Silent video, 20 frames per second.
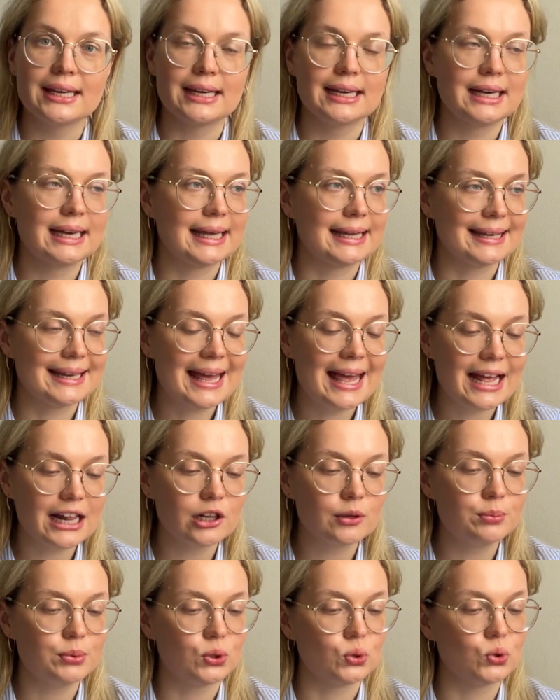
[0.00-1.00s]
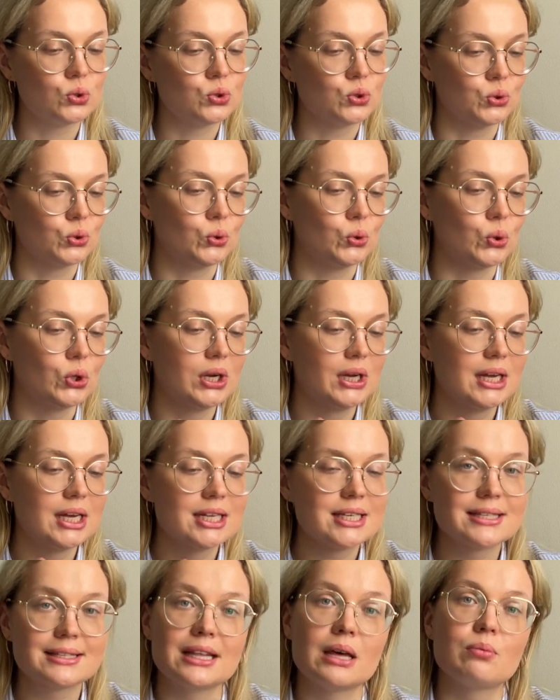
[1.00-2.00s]
can help you to
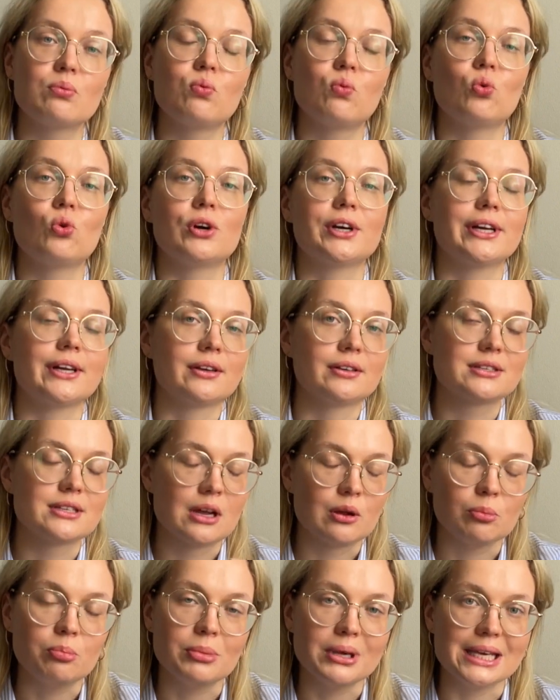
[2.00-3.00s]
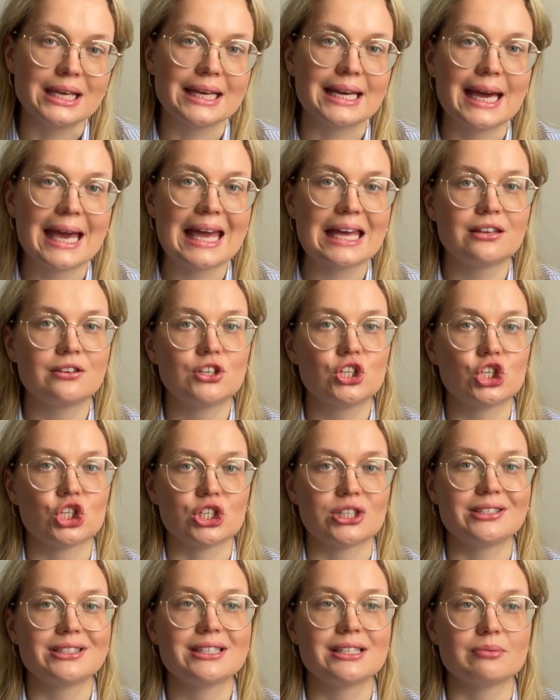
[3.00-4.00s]
stop worrying, stop being
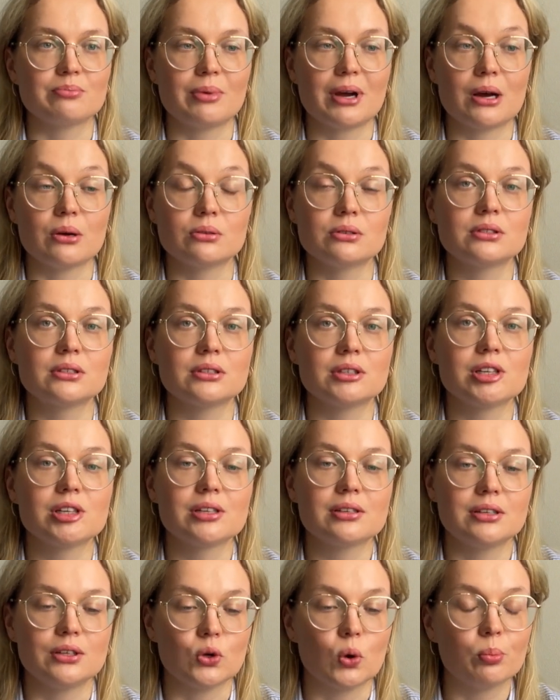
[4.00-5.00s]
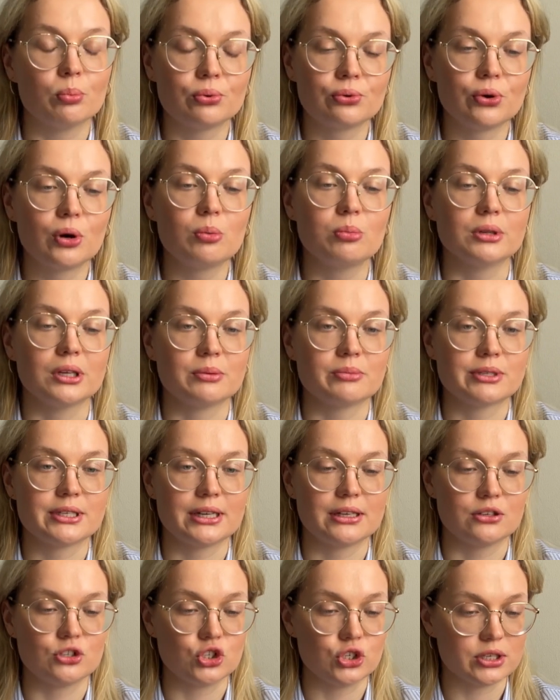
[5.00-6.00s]
anxious about your problems,
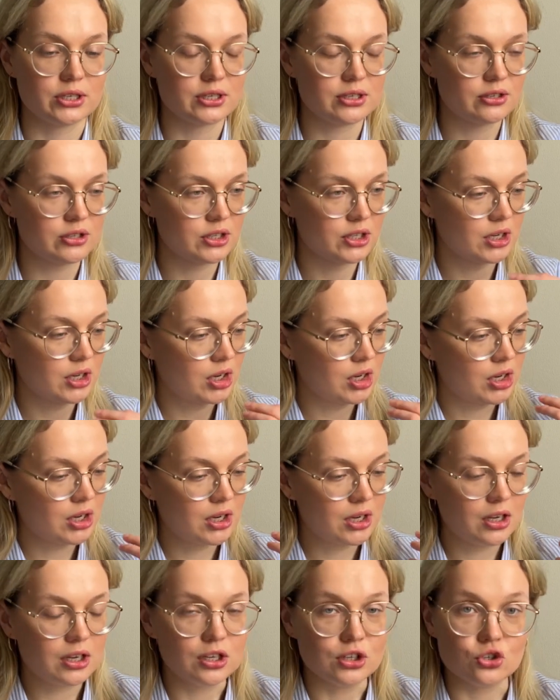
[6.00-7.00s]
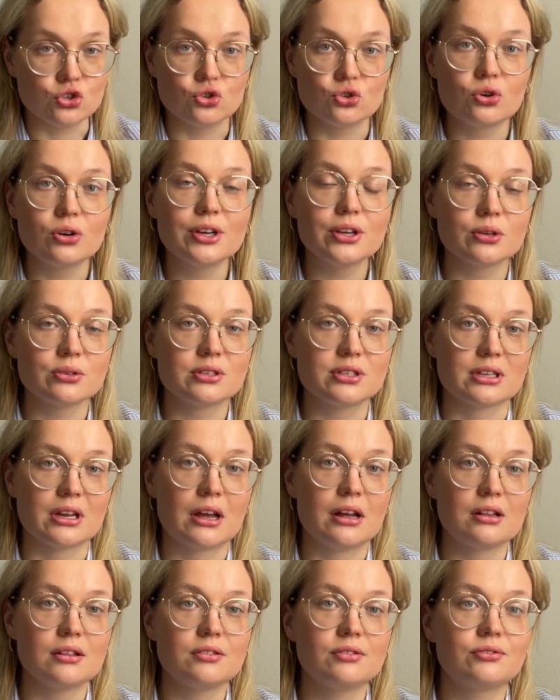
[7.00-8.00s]
and just enjoy
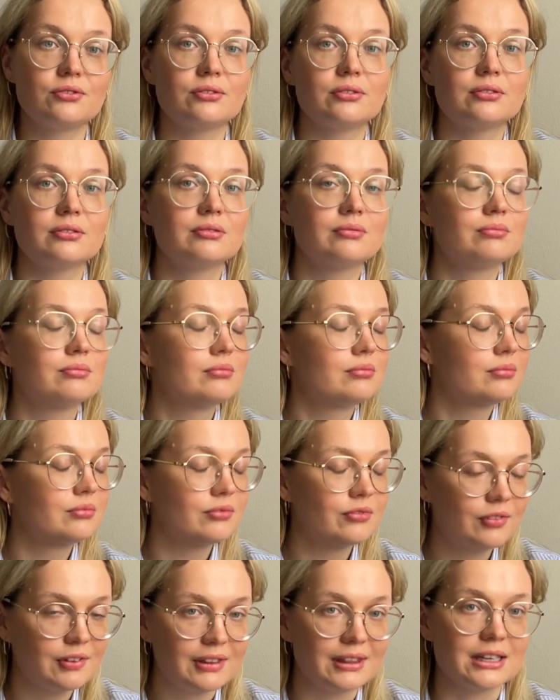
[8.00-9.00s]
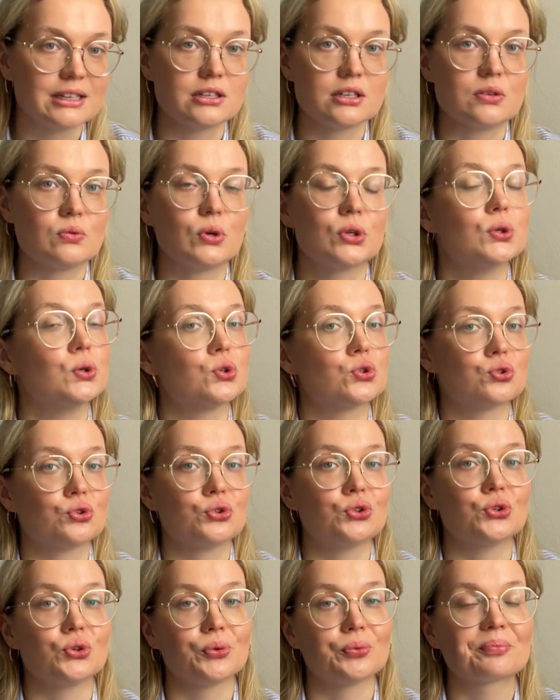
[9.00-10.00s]
yourself. This is what you should
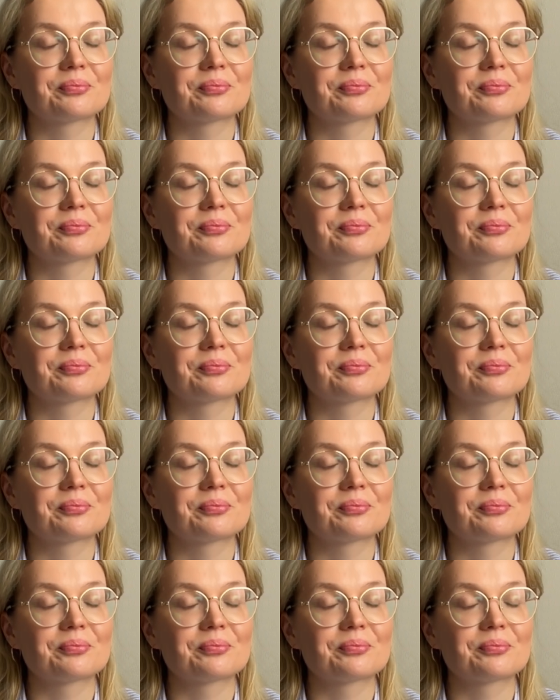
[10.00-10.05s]
do.